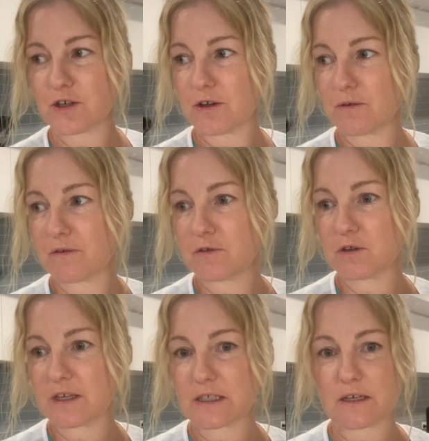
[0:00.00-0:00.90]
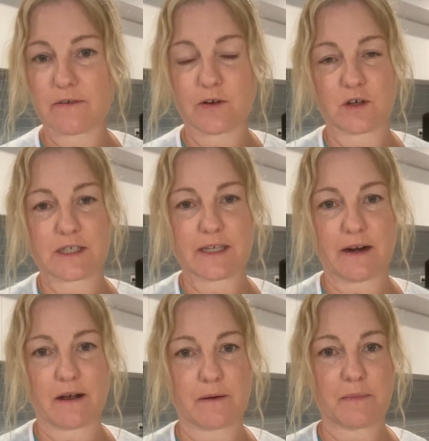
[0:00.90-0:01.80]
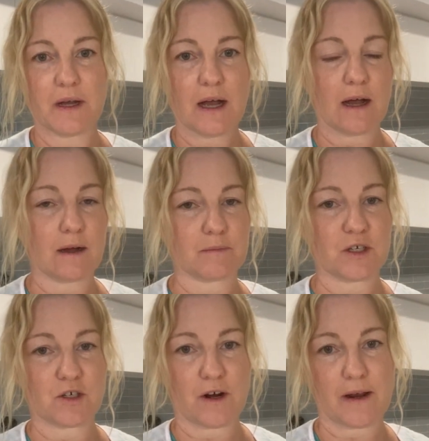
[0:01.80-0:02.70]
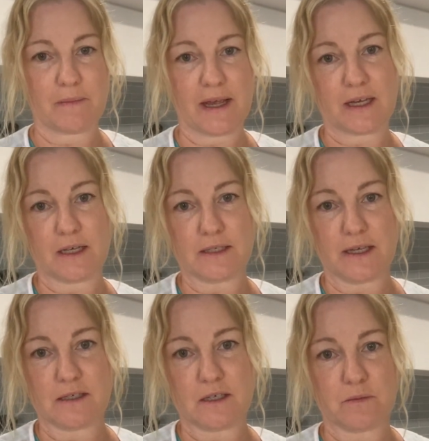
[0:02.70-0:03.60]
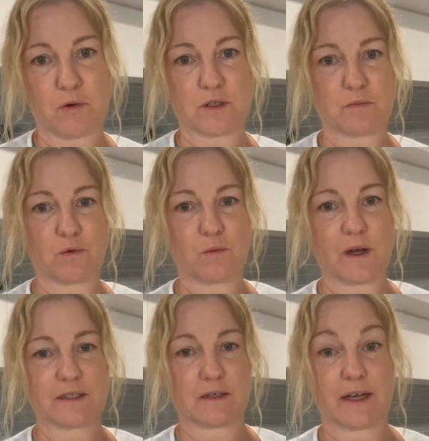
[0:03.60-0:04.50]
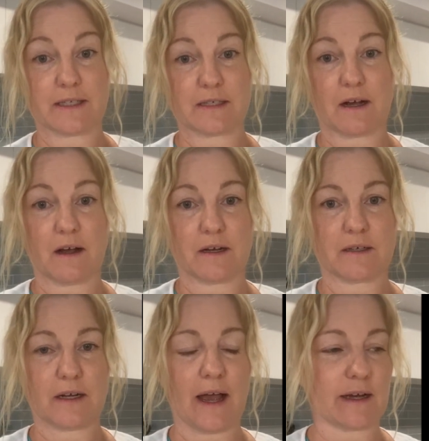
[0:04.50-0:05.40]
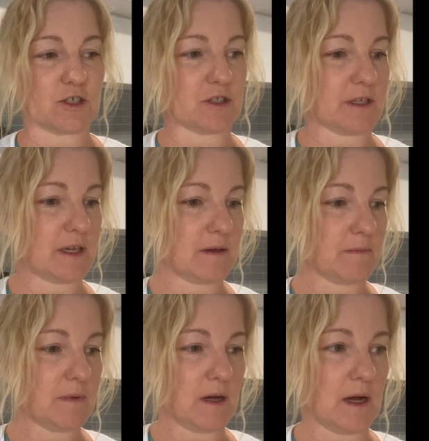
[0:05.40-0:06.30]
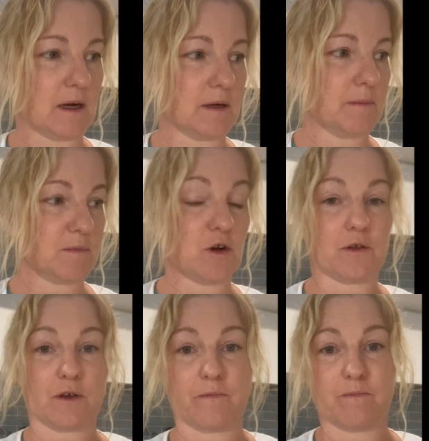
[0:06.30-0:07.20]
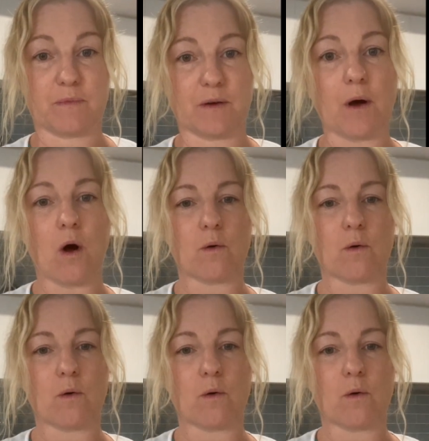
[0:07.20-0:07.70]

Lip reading: you a few things I've got set up to try and make it as easy as possible once I start actually, the whole